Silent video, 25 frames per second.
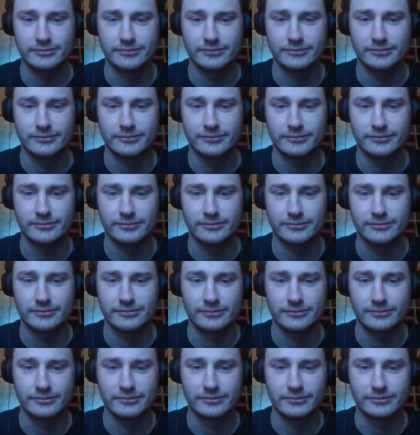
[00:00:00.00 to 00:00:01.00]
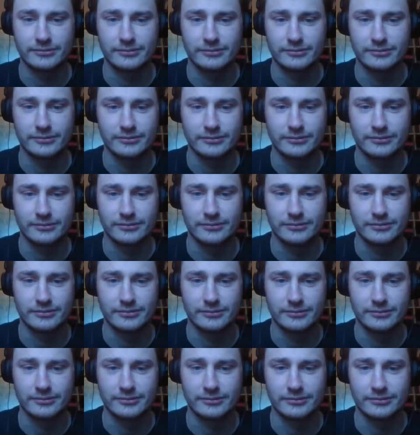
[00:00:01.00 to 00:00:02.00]

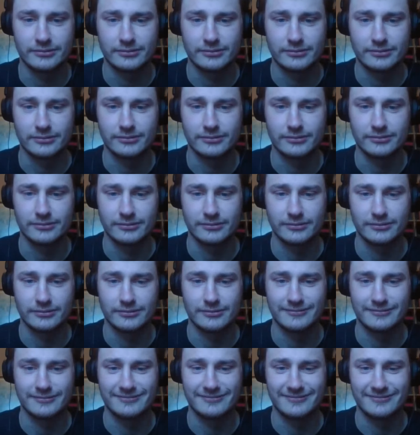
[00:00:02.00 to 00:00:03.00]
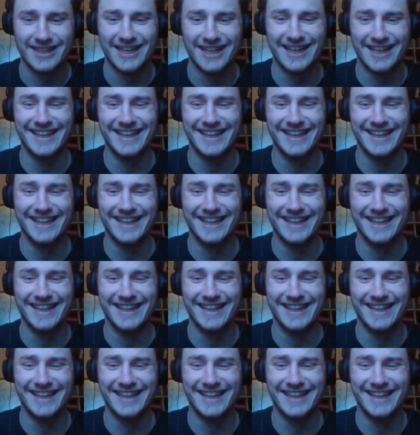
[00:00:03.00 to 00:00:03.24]
[no speech]